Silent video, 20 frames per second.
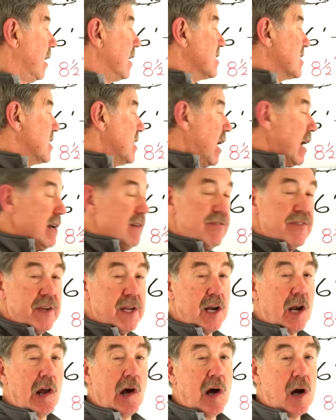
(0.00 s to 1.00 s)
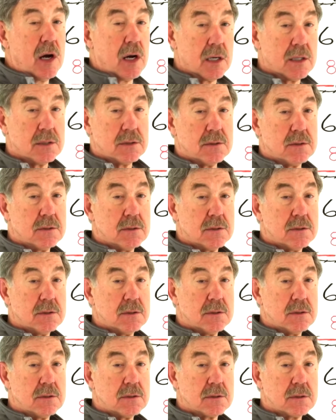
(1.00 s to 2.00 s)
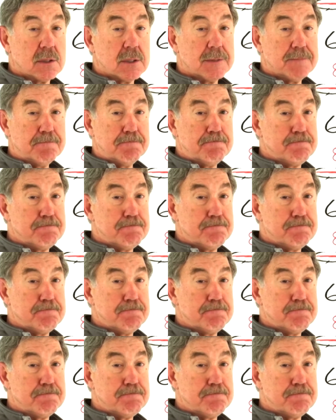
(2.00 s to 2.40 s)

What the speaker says: is 9 feet long. Okay?